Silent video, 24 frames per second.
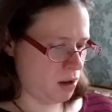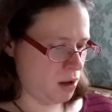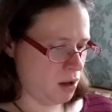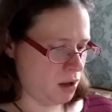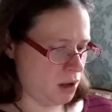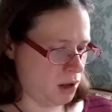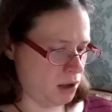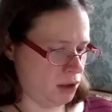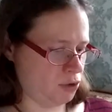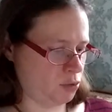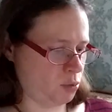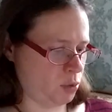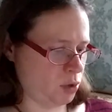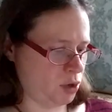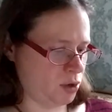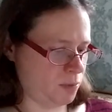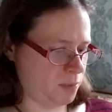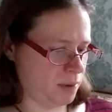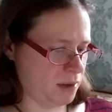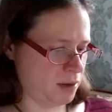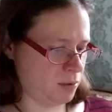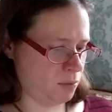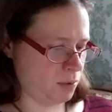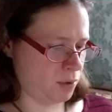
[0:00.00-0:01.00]
he swore to
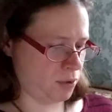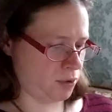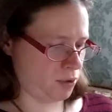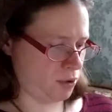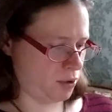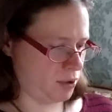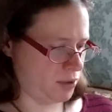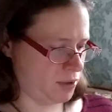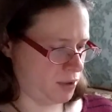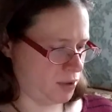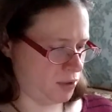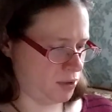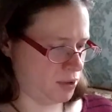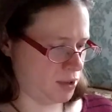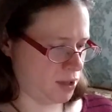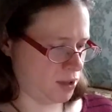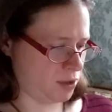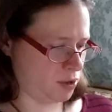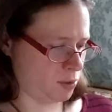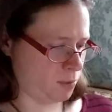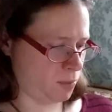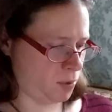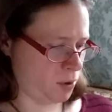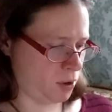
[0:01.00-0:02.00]
be with her until
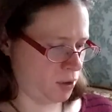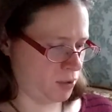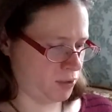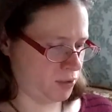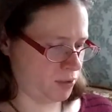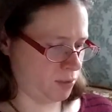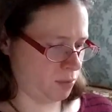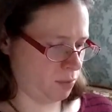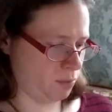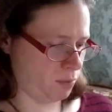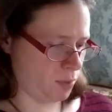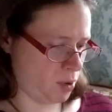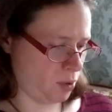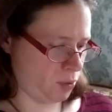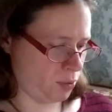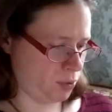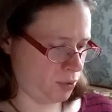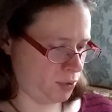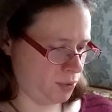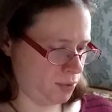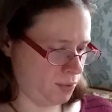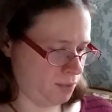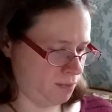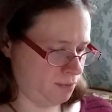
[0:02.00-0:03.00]
death departs them
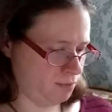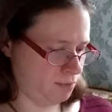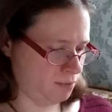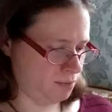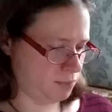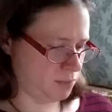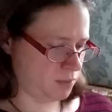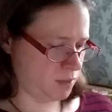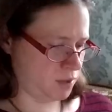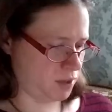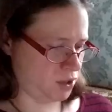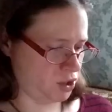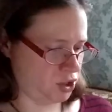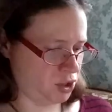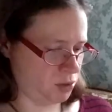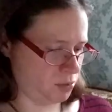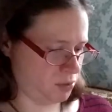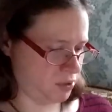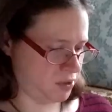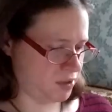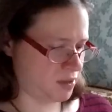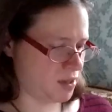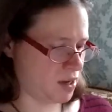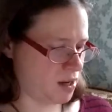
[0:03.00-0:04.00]
both. Since she
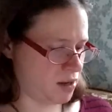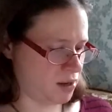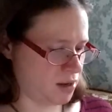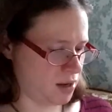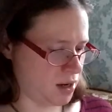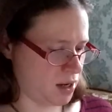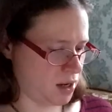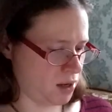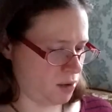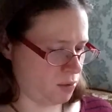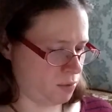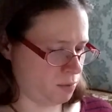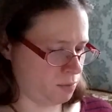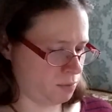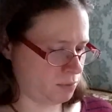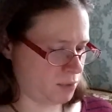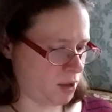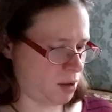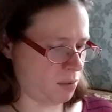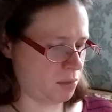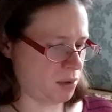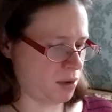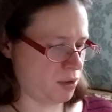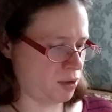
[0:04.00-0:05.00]
was dead now,
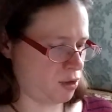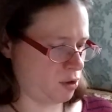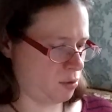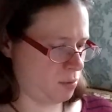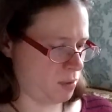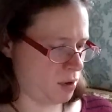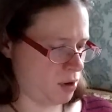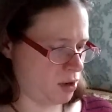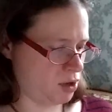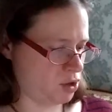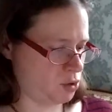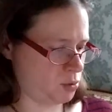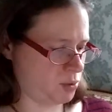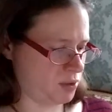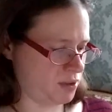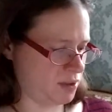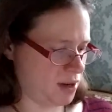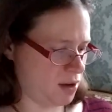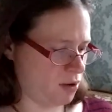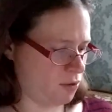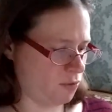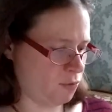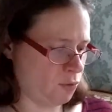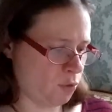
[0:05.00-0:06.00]
that meant their marriage was
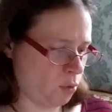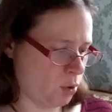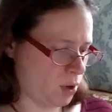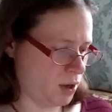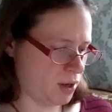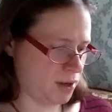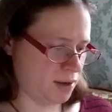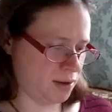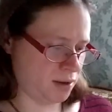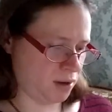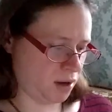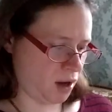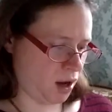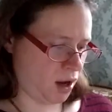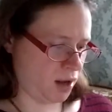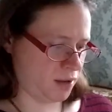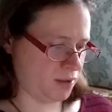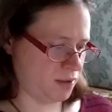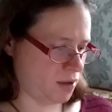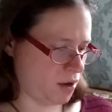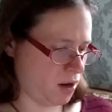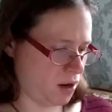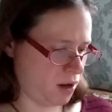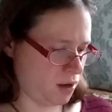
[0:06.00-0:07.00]
now void in
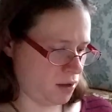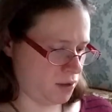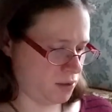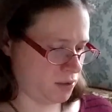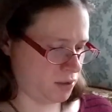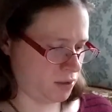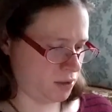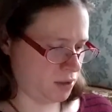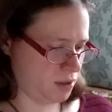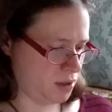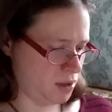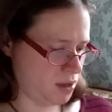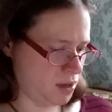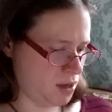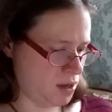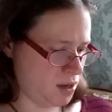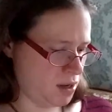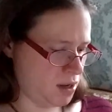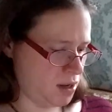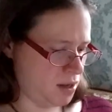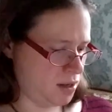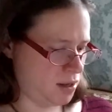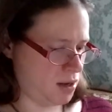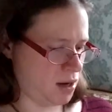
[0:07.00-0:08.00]
God's eyes.
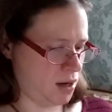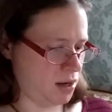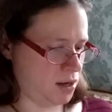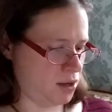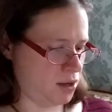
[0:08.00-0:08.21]
Yet